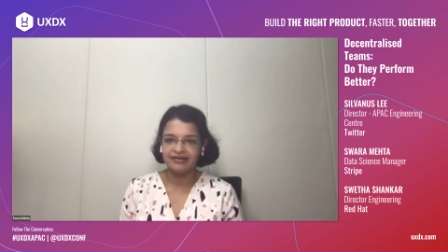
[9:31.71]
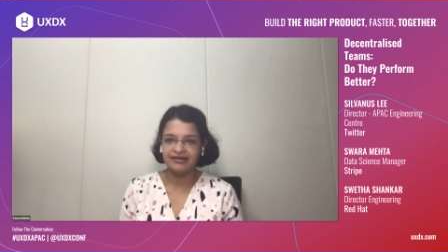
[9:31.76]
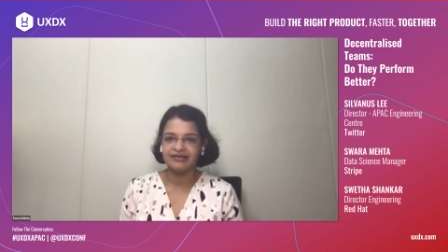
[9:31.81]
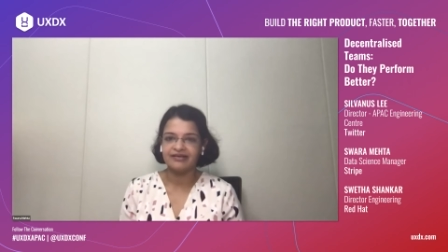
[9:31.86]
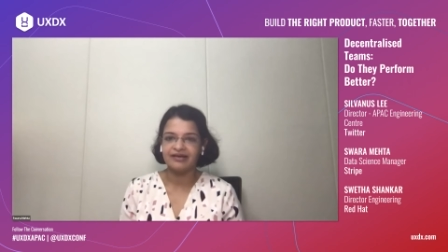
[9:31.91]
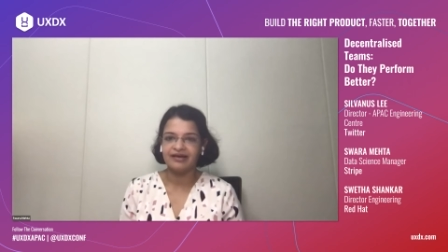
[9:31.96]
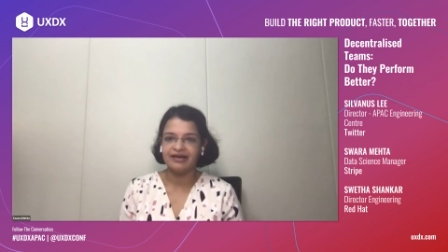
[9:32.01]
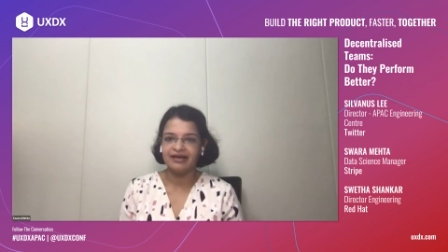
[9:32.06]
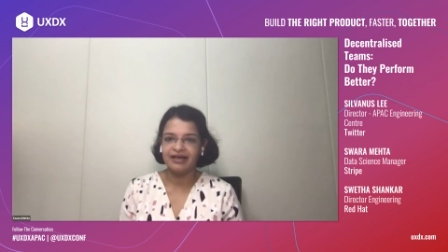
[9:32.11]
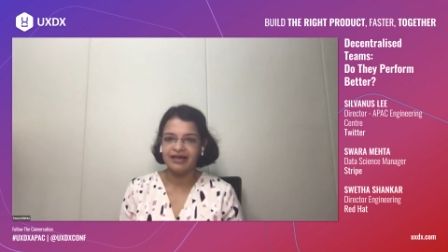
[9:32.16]

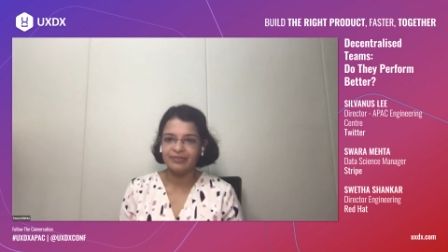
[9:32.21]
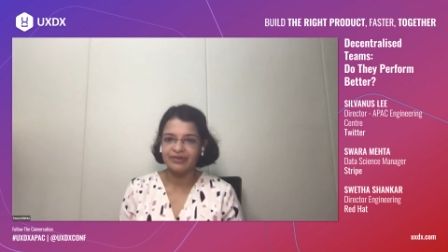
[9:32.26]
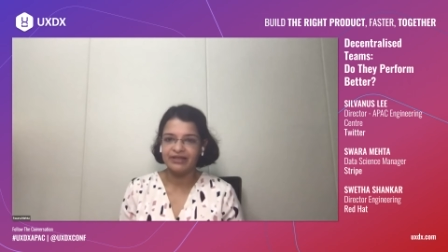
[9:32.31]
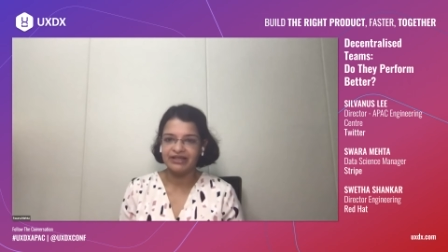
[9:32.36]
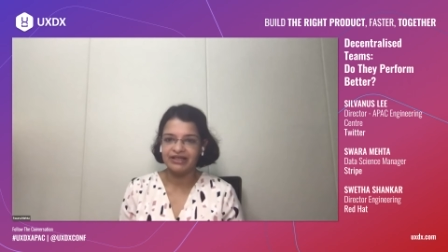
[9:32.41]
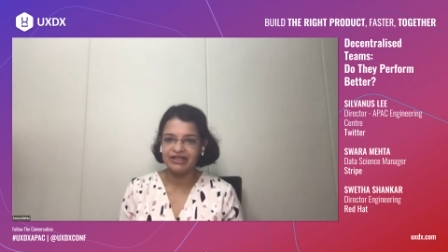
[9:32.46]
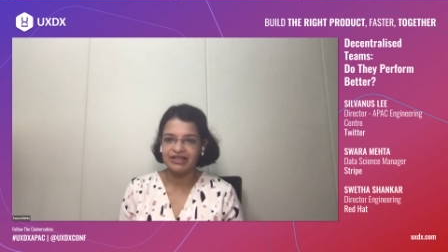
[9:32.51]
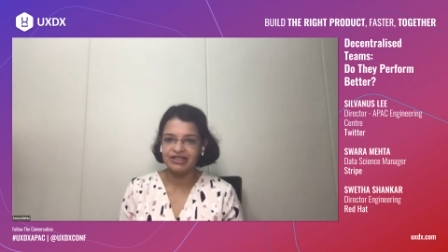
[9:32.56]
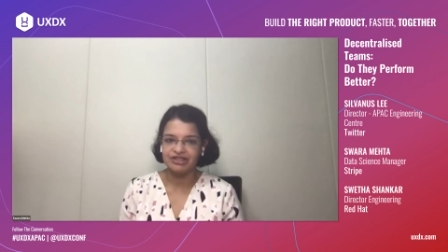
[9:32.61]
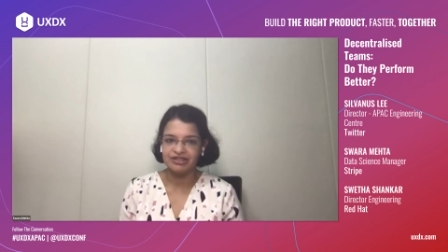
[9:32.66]
credit card
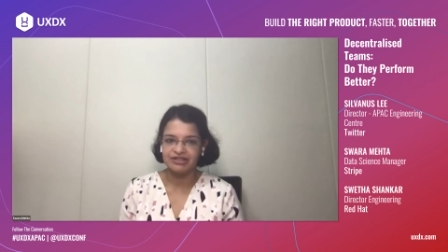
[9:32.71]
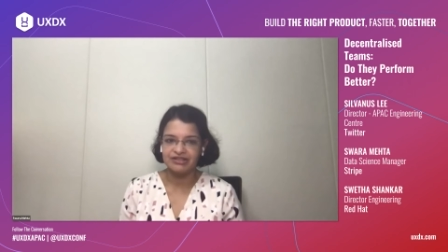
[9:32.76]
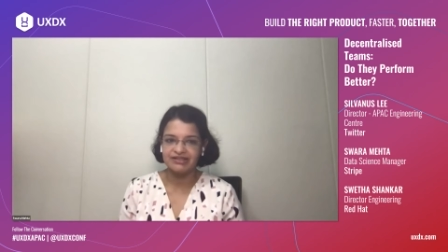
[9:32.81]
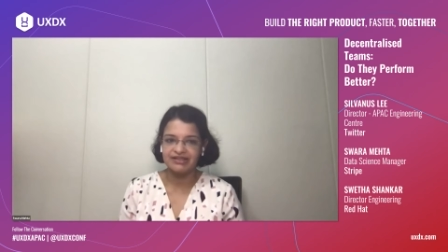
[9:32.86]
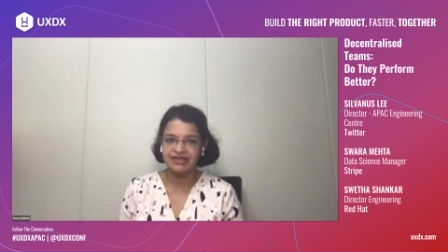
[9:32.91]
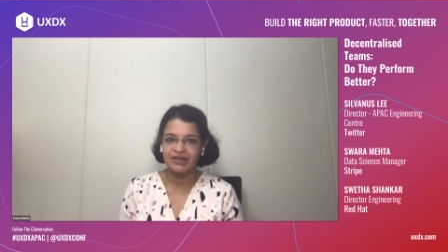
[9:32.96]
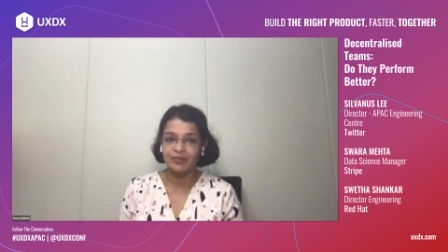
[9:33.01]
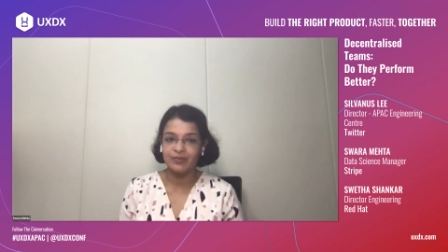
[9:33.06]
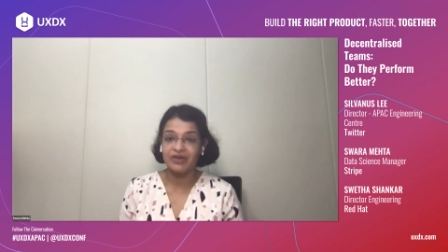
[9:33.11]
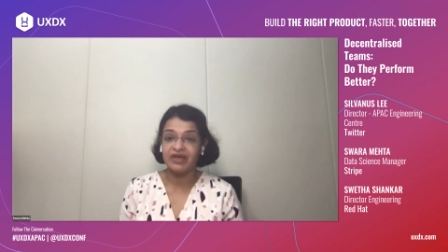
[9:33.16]

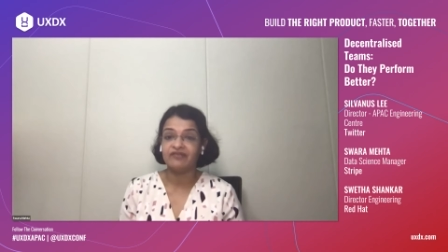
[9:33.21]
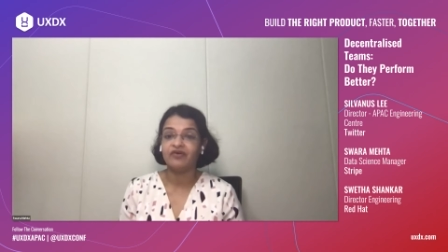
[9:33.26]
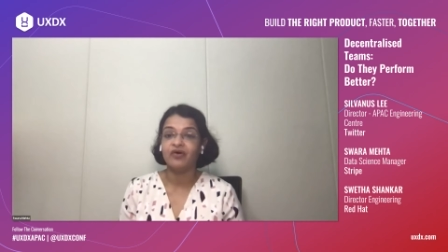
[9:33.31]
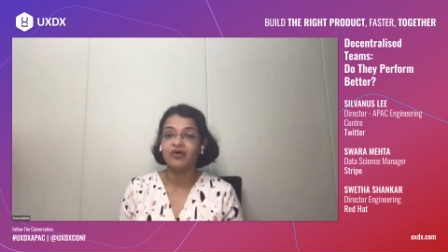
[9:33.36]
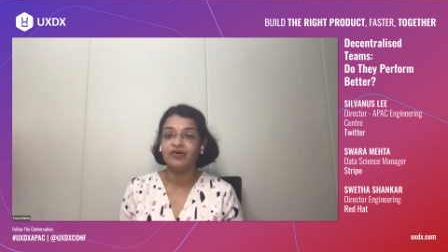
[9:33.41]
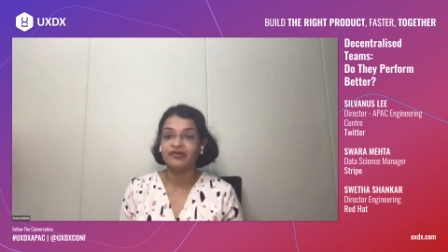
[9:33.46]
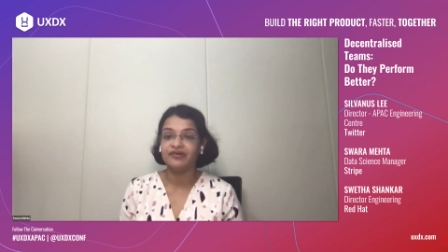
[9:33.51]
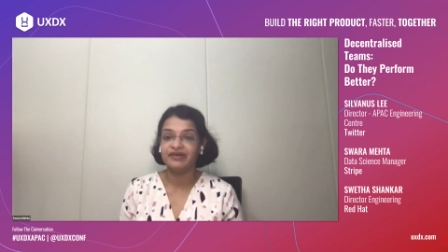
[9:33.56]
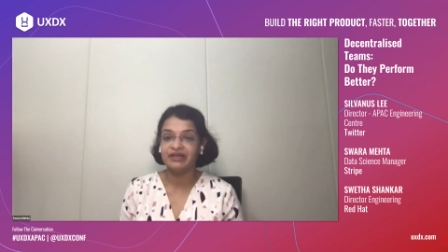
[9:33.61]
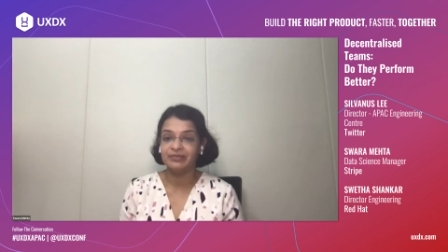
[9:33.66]
applications that we
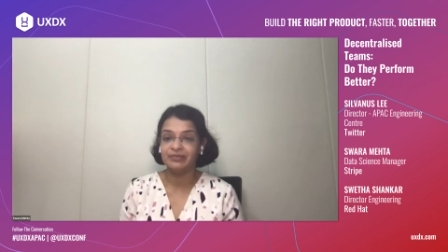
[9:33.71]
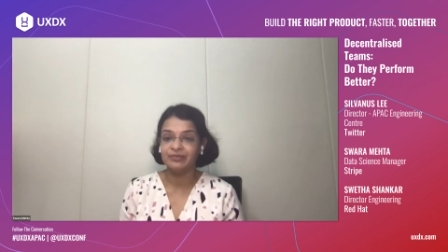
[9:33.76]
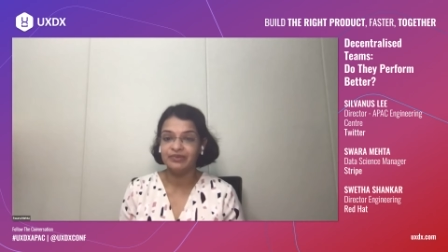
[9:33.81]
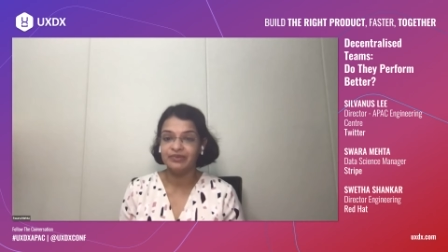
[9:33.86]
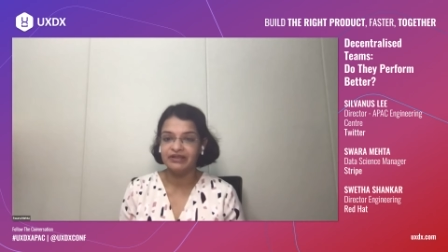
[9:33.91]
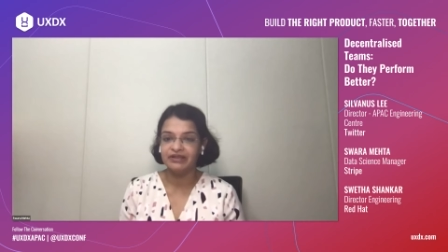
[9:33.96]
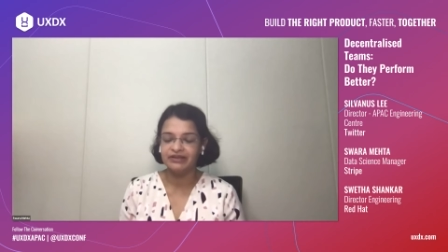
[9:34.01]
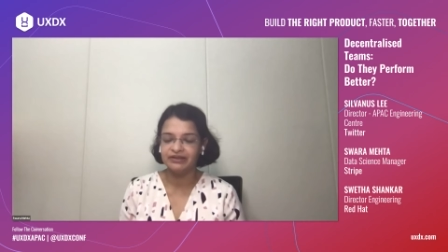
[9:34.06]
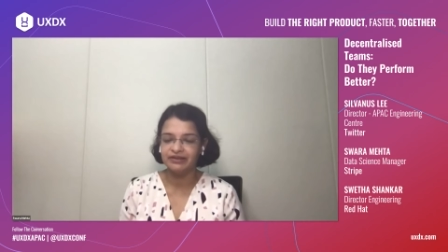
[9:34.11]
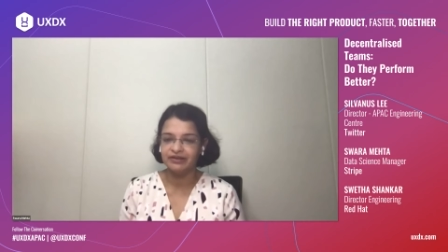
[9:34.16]
have
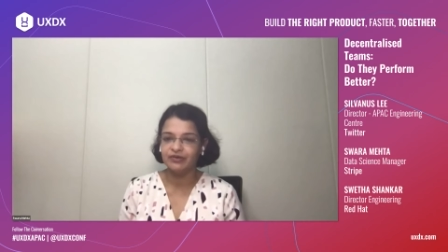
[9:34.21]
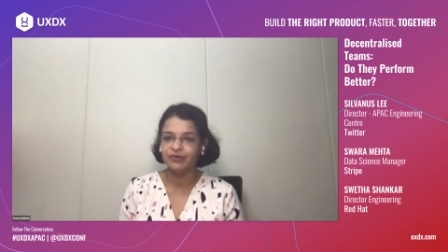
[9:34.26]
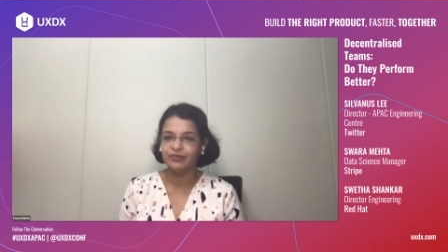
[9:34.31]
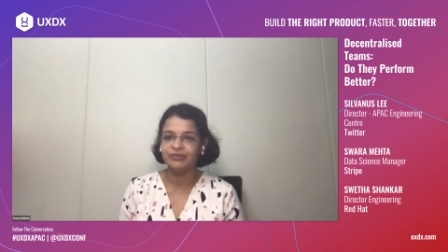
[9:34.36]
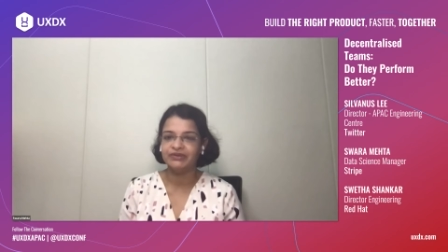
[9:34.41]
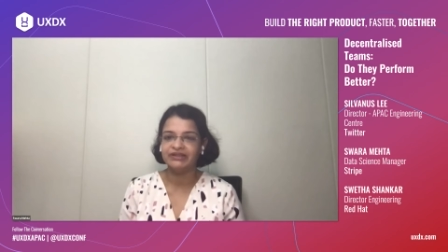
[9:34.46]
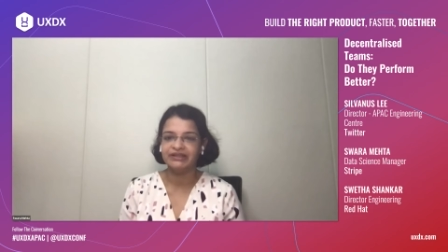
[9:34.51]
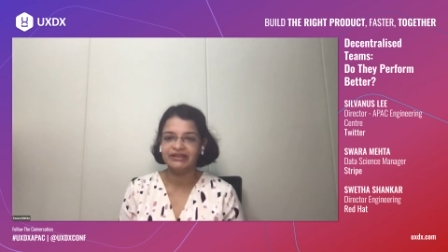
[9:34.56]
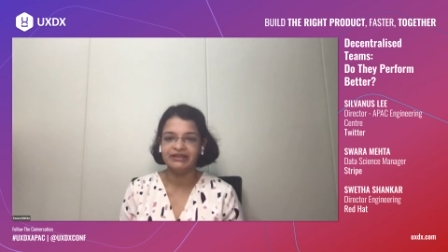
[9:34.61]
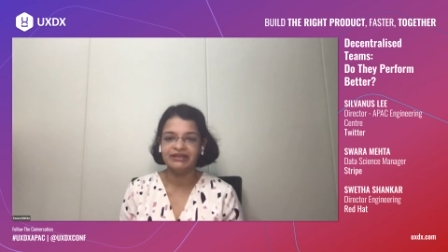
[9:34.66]
already built
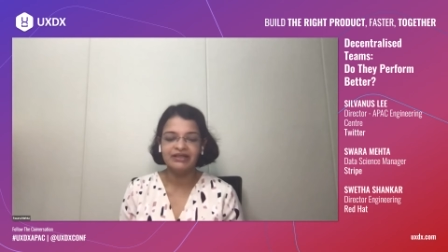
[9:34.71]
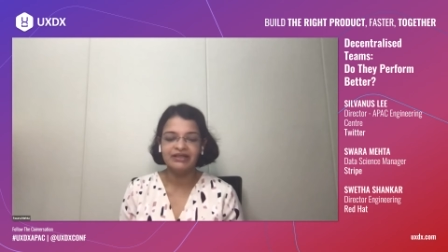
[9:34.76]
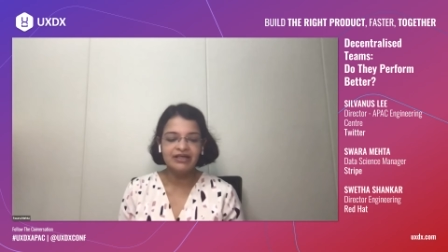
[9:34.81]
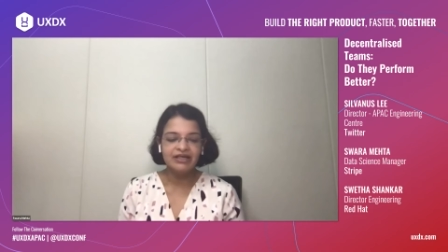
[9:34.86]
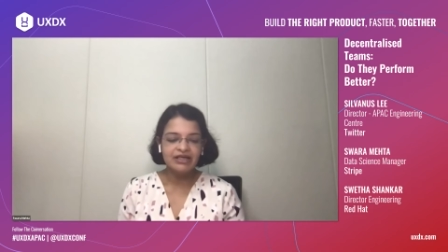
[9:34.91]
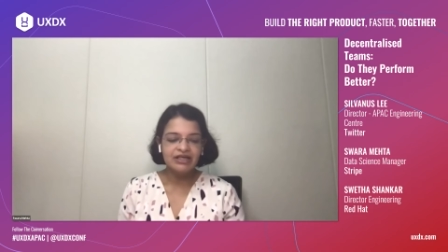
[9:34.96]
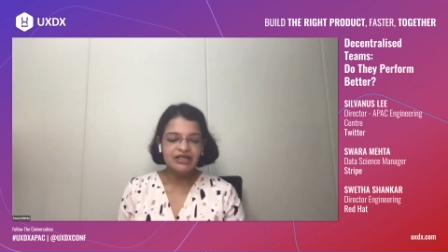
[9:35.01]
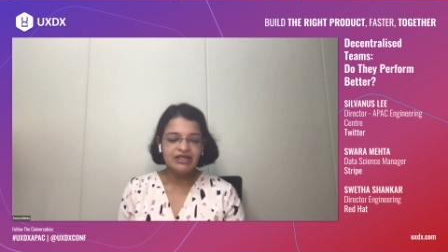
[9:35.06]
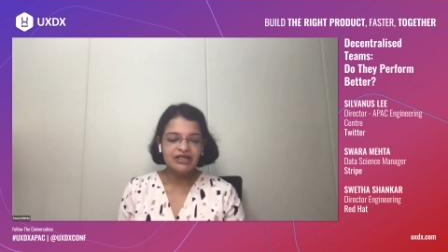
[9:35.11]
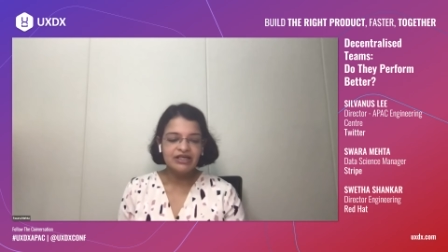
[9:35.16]
globally.